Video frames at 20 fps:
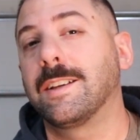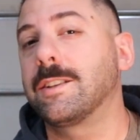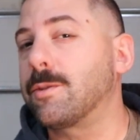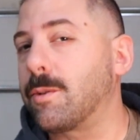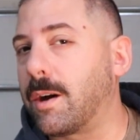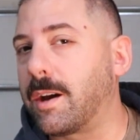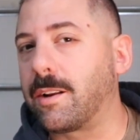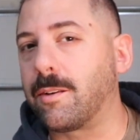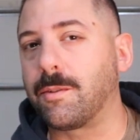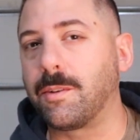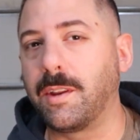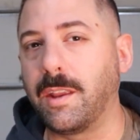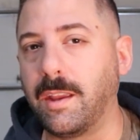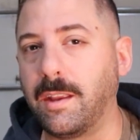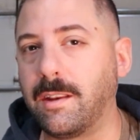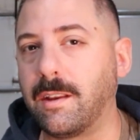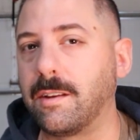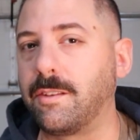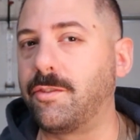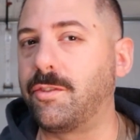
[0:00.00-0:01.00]
so I don't
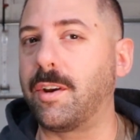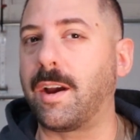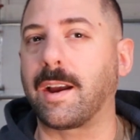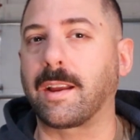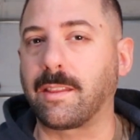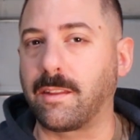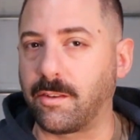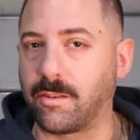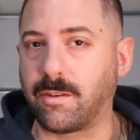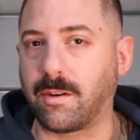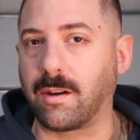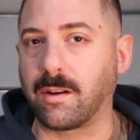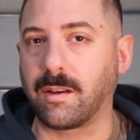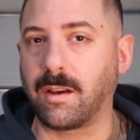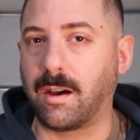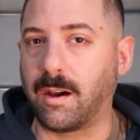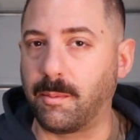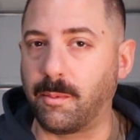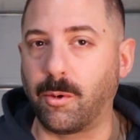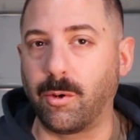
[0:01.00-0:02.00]
need to jack the truck
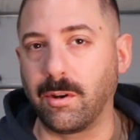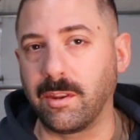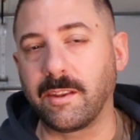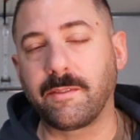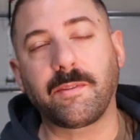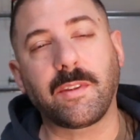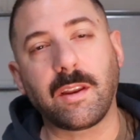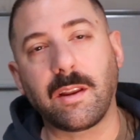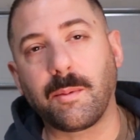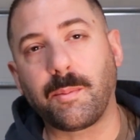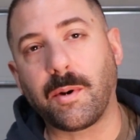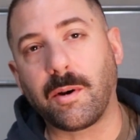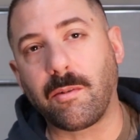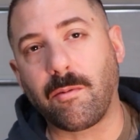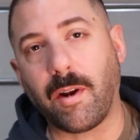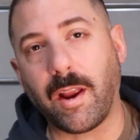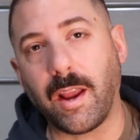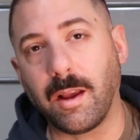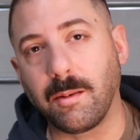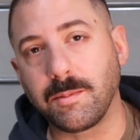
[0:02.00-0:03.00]
up or lift it up on
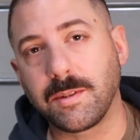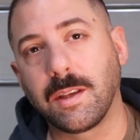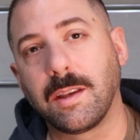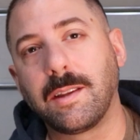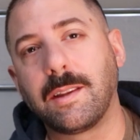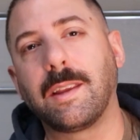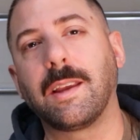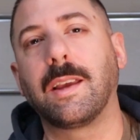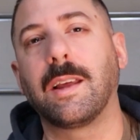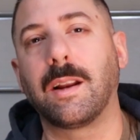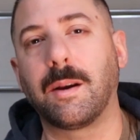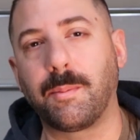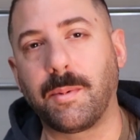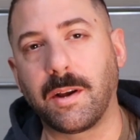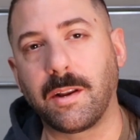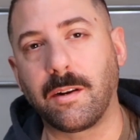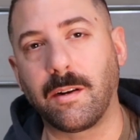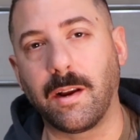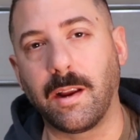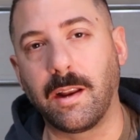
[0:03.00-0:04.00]
ramps to get up
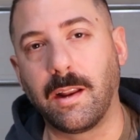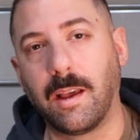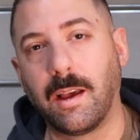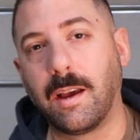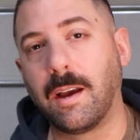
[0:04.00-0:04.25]
under it.